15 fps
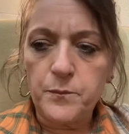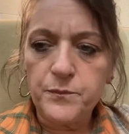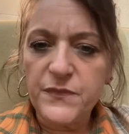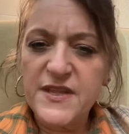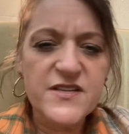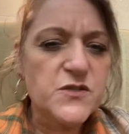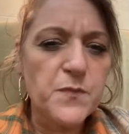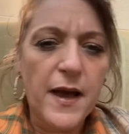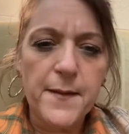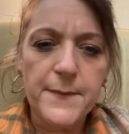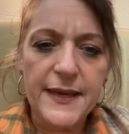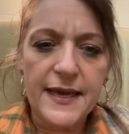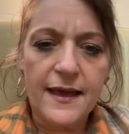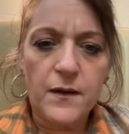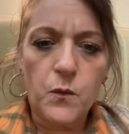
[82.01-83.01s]
this might
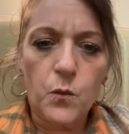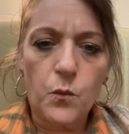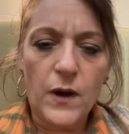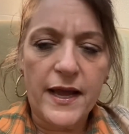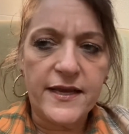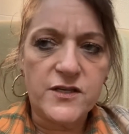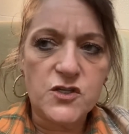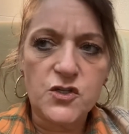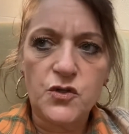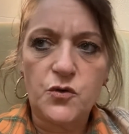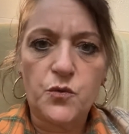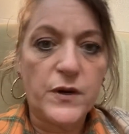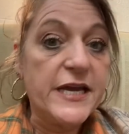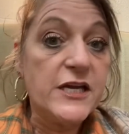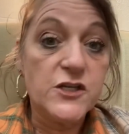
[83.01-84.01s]
be a way to
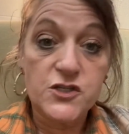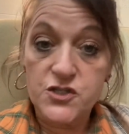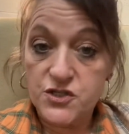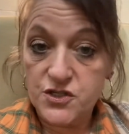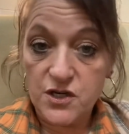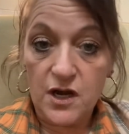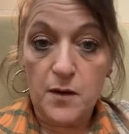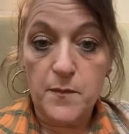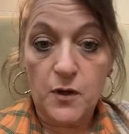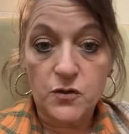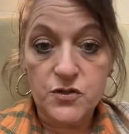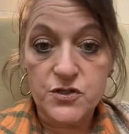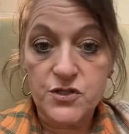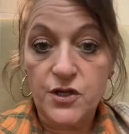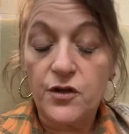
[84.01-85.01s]
reach a
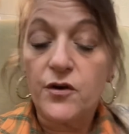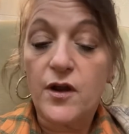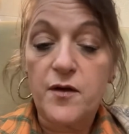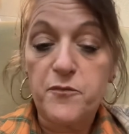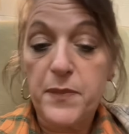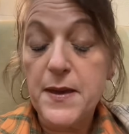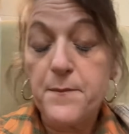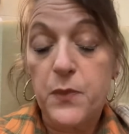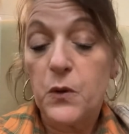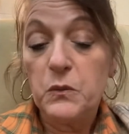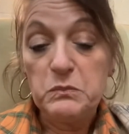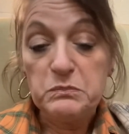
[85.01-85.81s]
multitude of people.